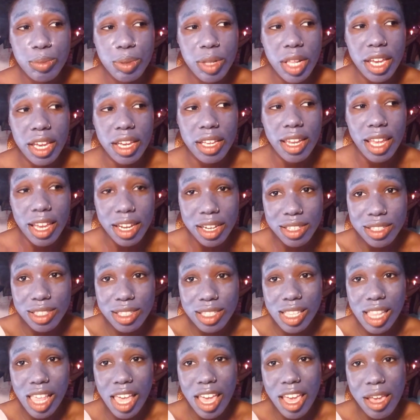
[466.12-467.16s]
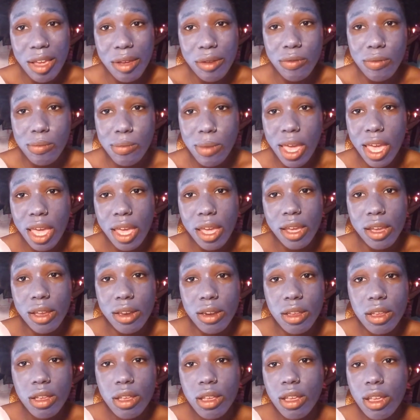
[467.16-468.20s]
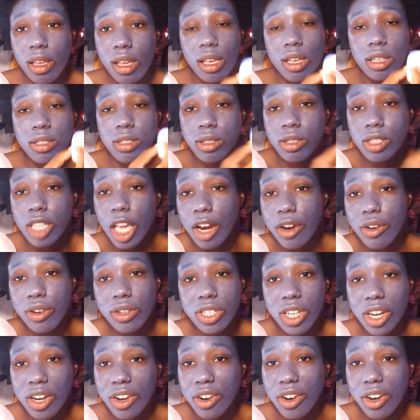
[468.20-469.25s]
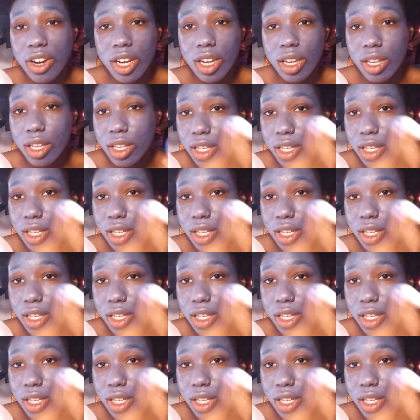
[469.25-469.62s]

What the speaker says: playing, like, a slave-maid secretary,